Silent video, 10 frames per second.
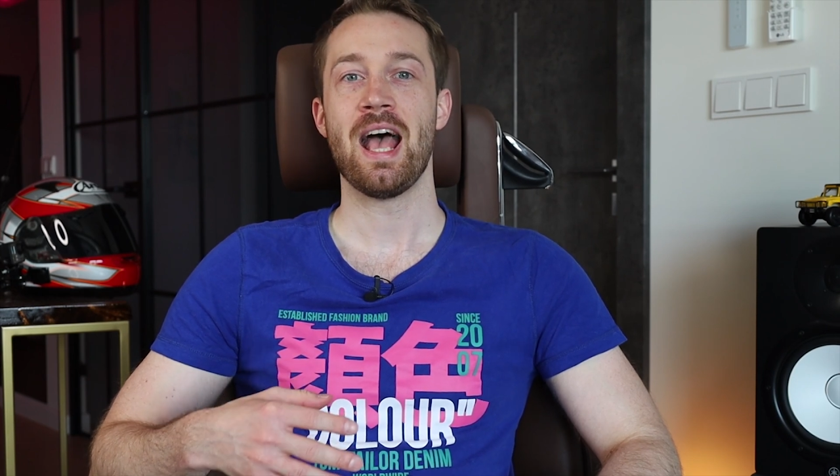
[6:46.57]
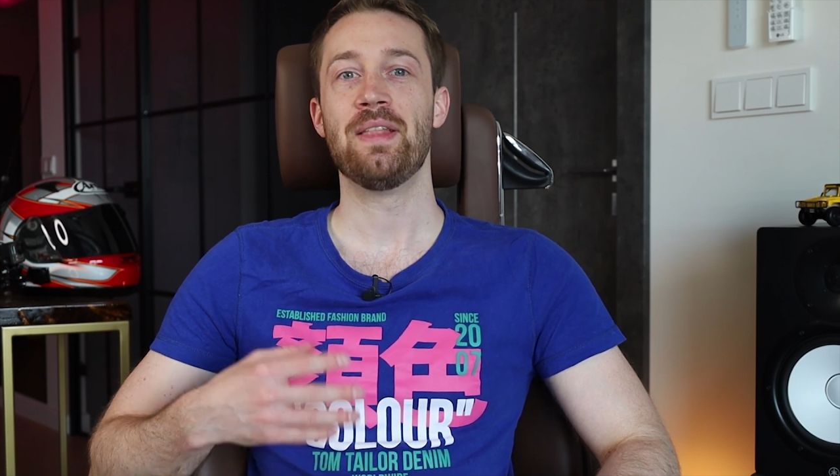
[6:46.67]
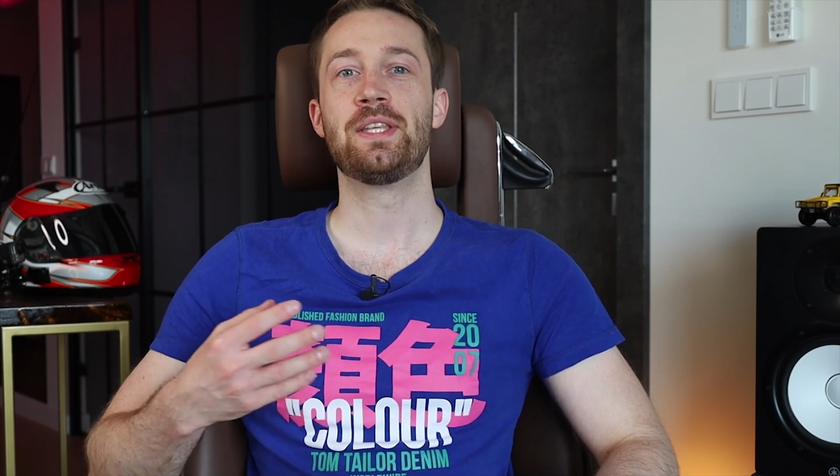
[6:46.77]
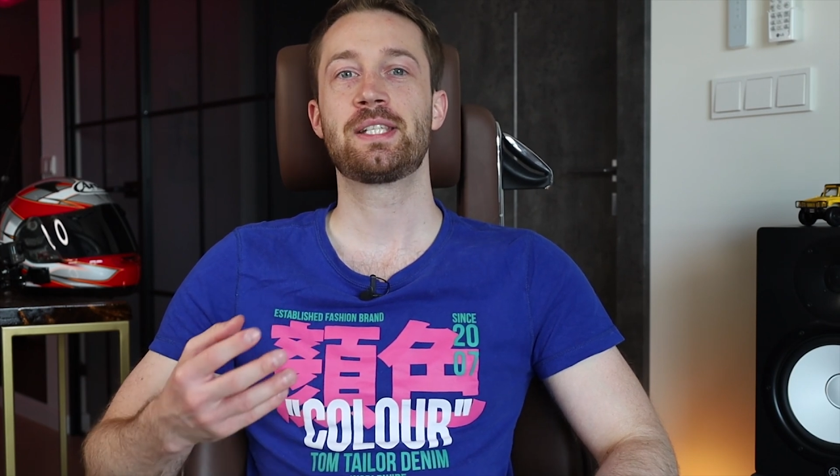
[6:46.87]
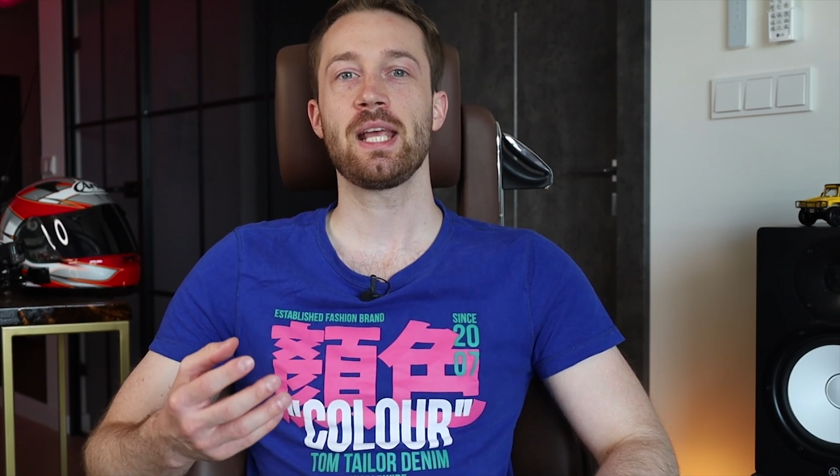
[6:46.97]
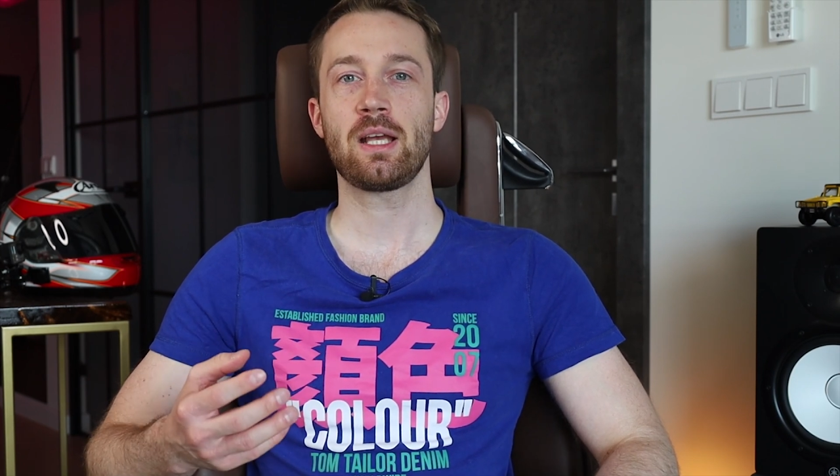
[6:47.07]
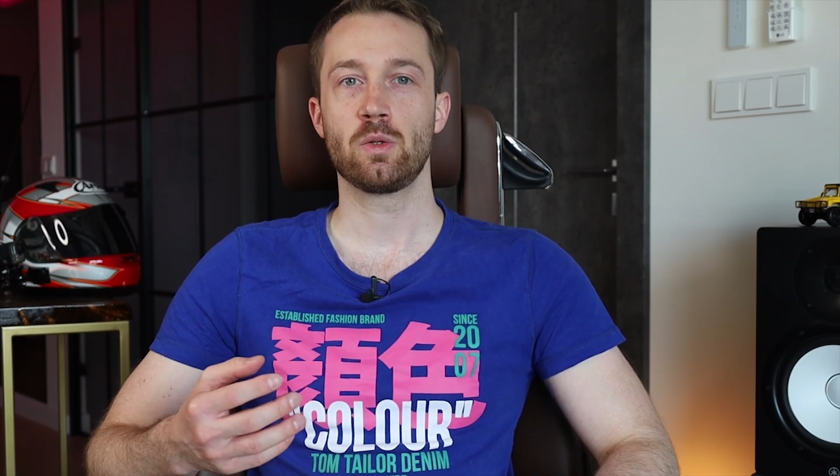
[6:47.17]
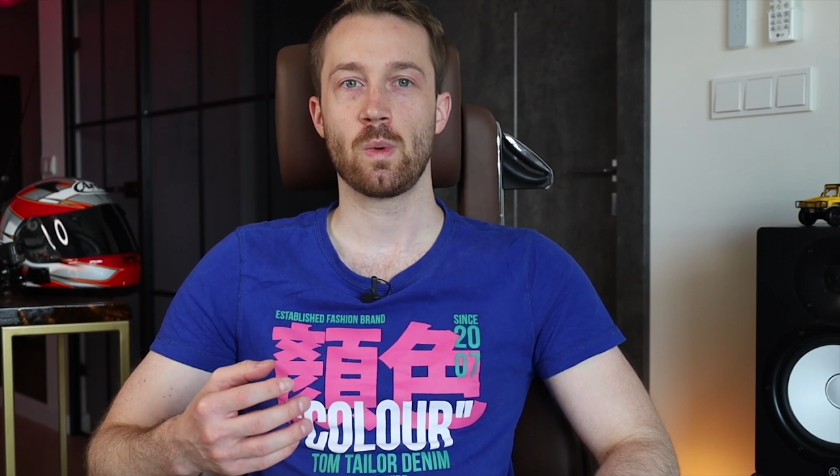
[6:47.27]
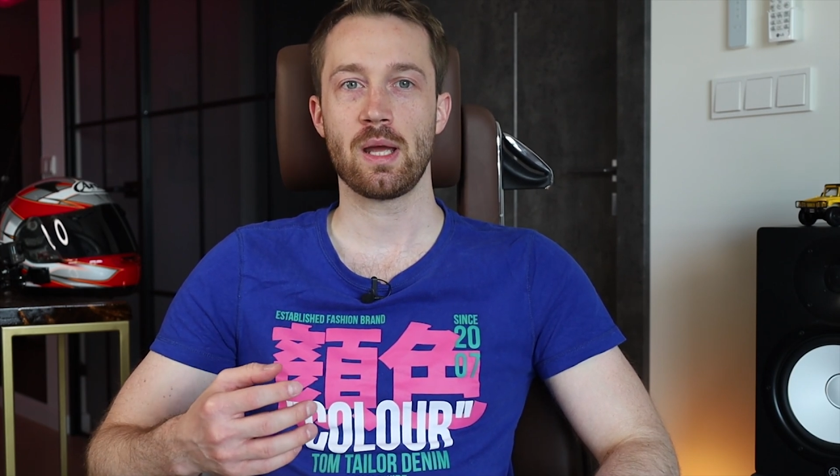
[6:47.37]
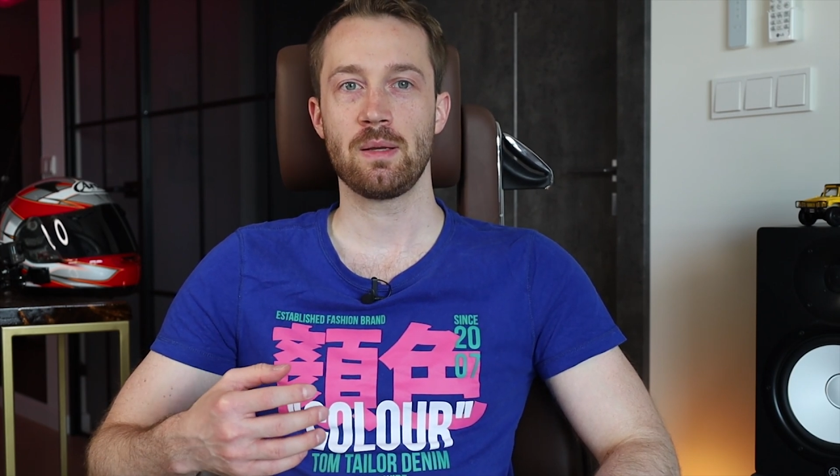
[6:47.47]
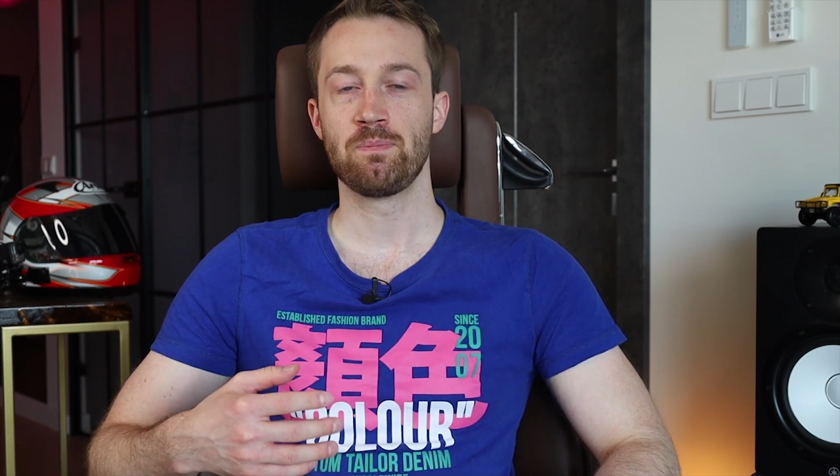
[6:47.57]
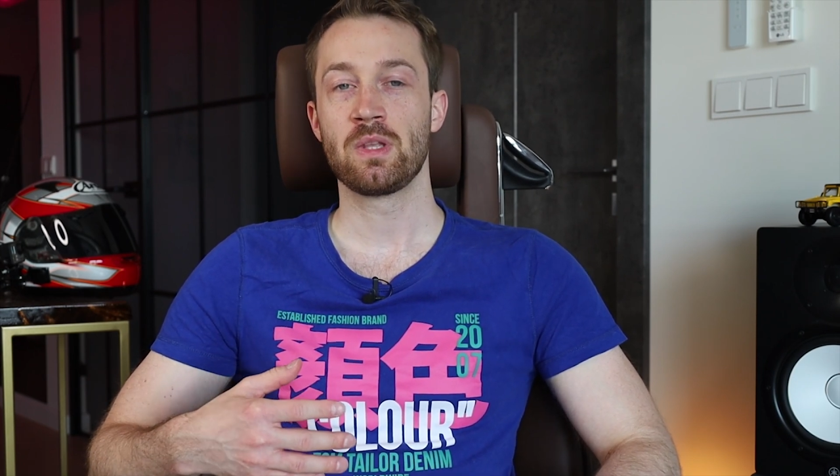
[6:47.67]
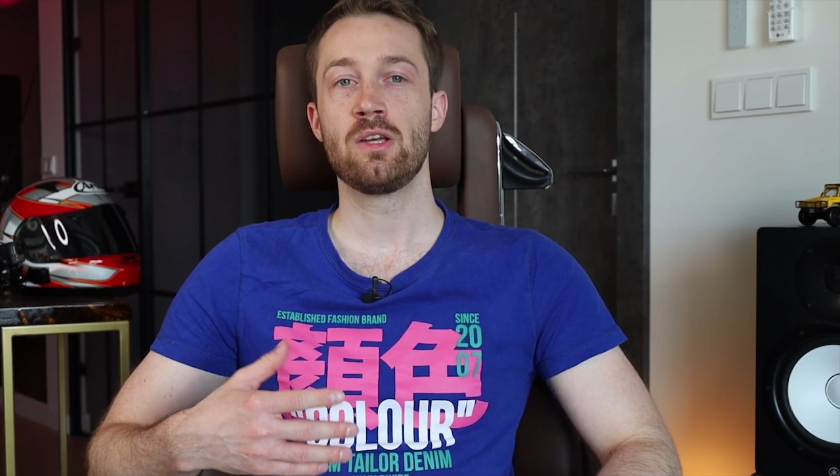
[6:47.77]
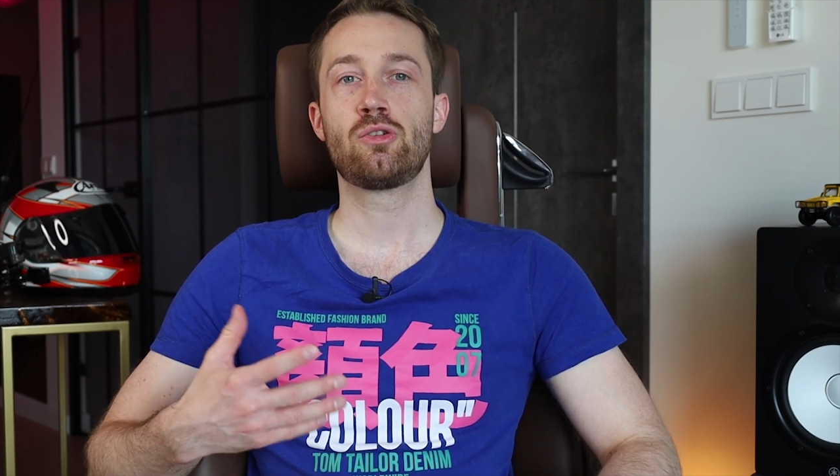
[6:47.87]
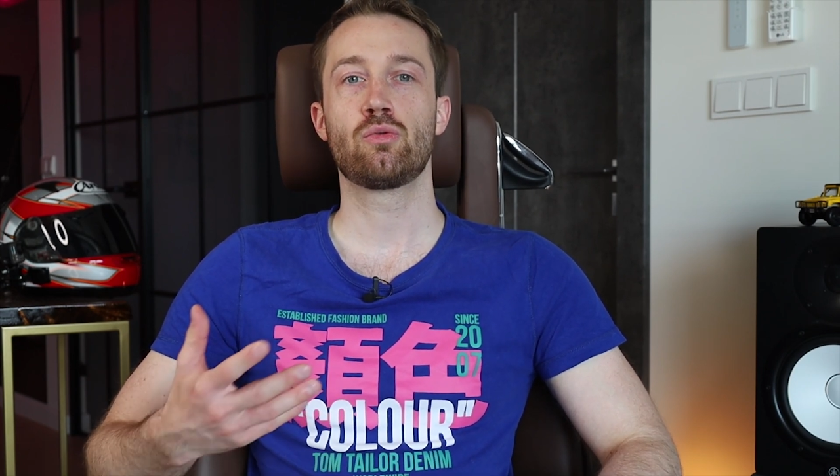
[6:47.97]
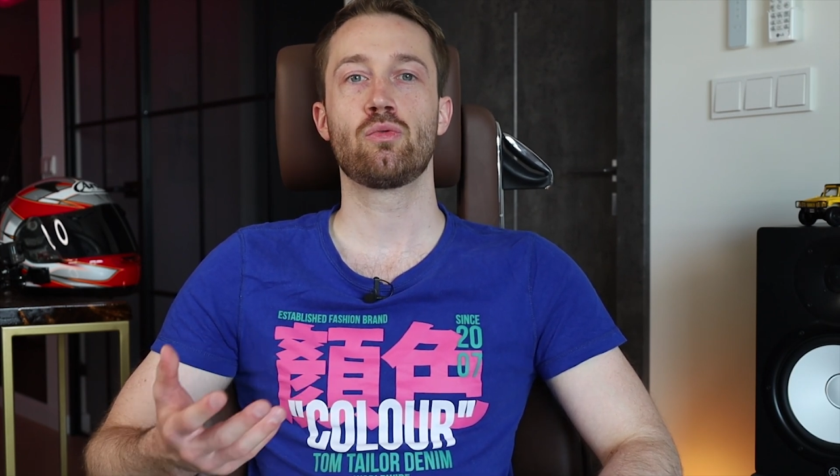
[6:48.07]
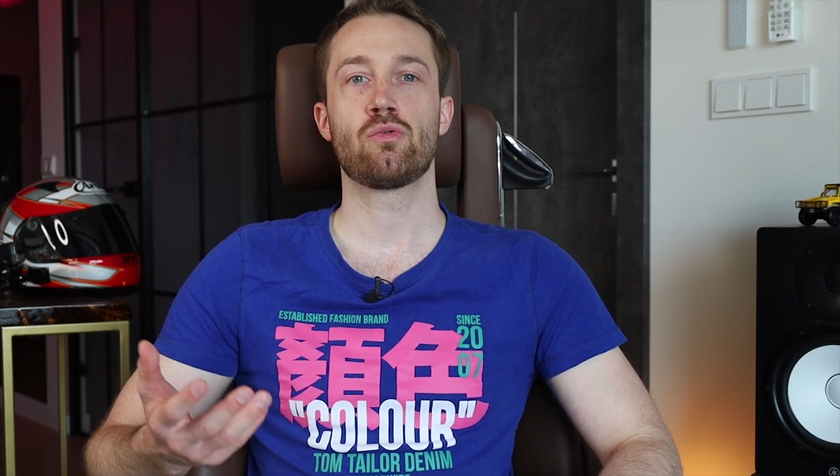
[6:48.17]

And the second way is to